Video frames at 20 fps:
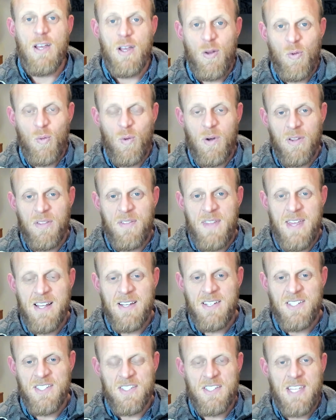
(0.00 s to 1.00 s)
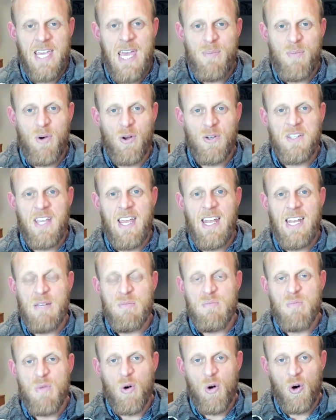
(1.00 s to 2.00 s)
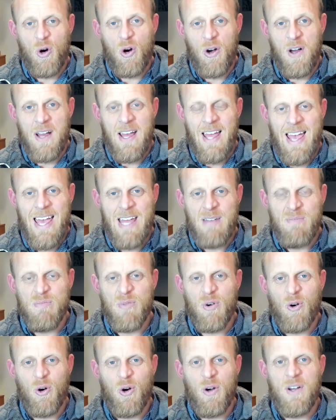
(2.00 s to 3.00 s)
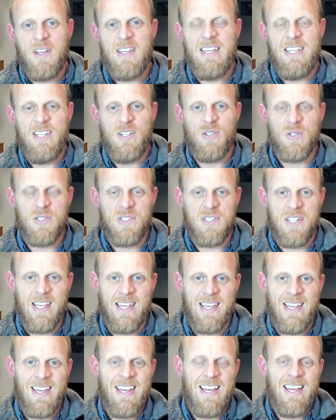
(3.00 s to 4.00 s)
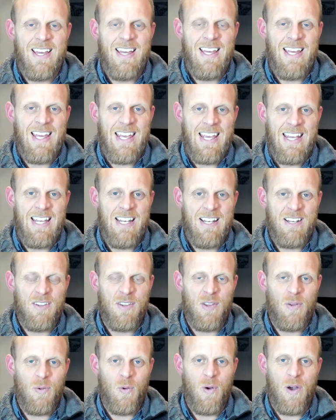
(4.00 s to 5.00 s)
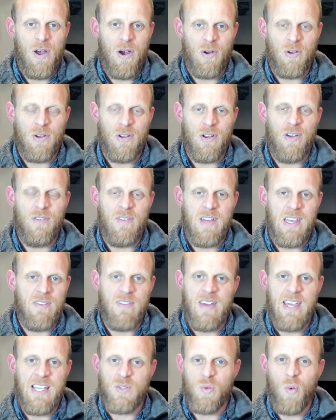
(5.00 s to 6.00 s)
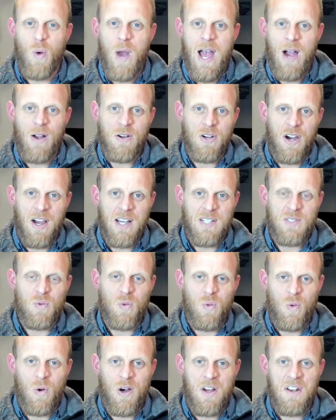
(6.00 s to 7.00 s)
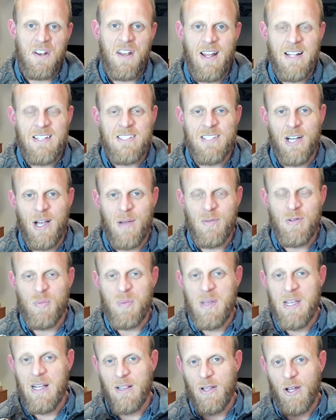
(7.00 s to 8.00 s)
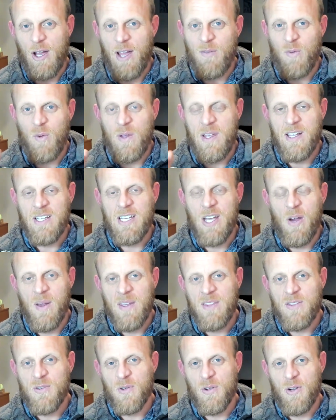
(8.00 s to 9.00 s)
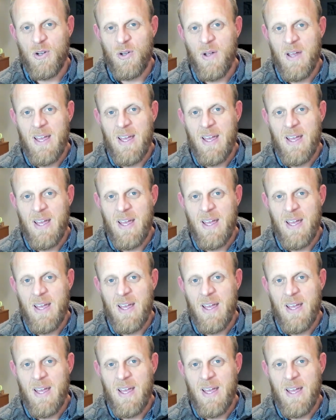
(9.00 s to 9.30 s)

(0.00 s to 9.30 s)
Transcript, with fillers: while things just keep on getting more and more interesting in the world of EVs. Wow, guys, what a time to be alive. We are going through